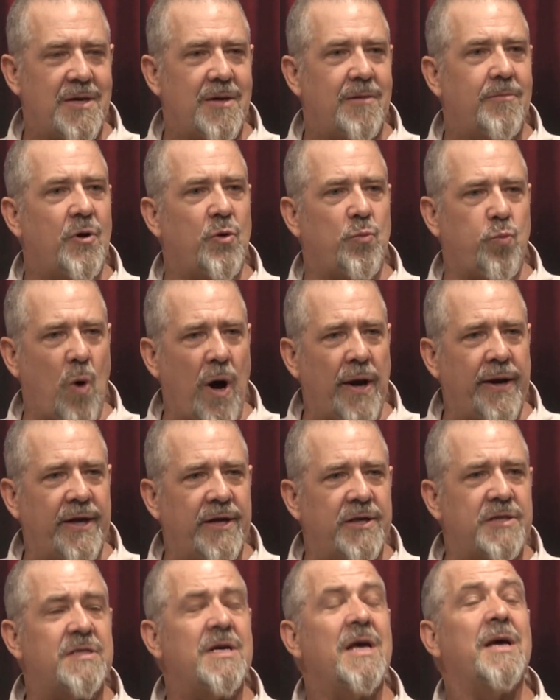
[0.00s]
But one
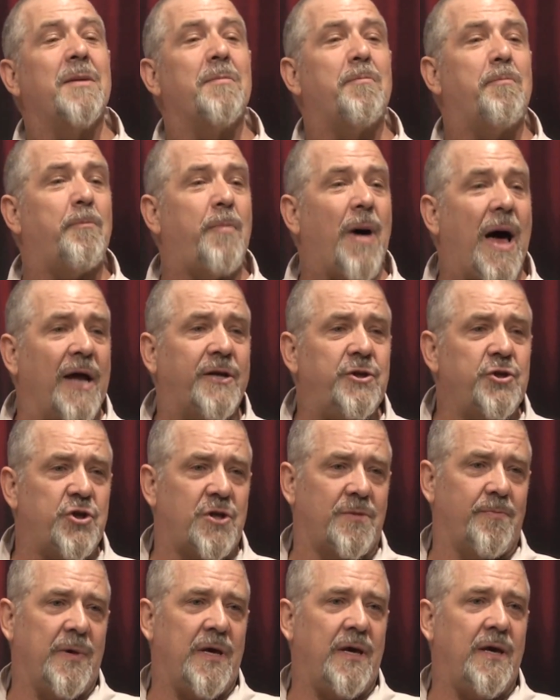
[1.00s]
is
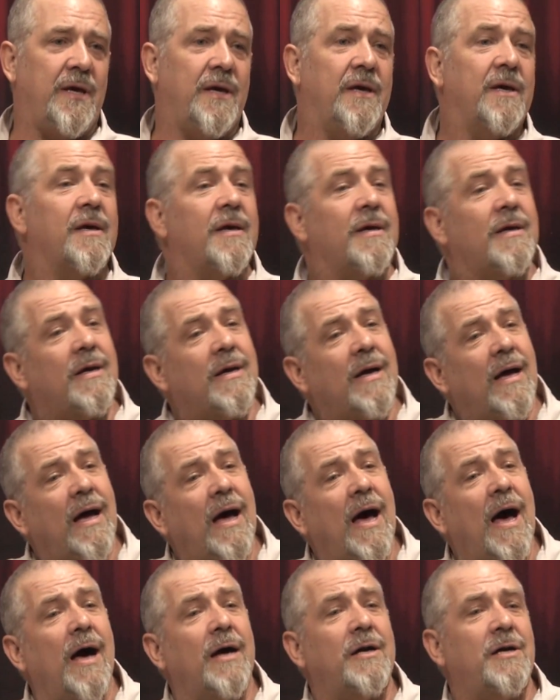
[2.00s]
punch me,
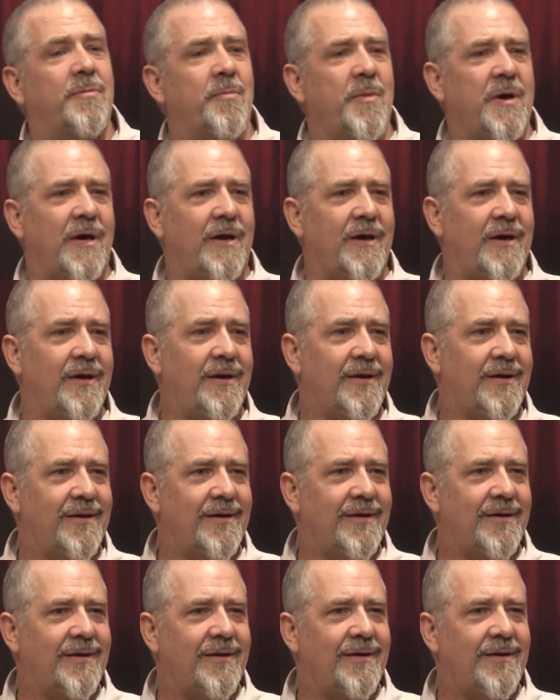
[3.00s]
hug me,
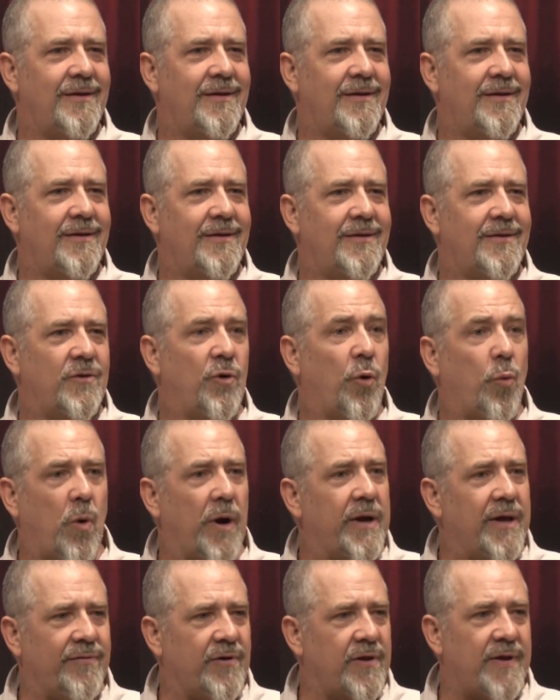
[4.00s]
or
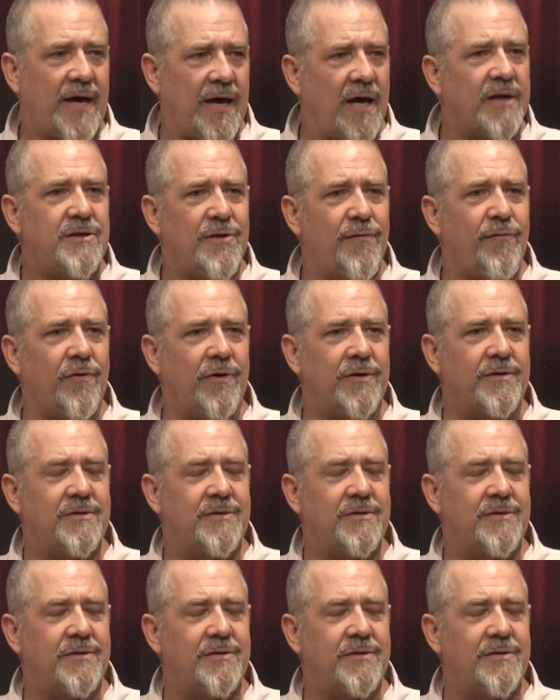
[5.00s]
whatever. They are different.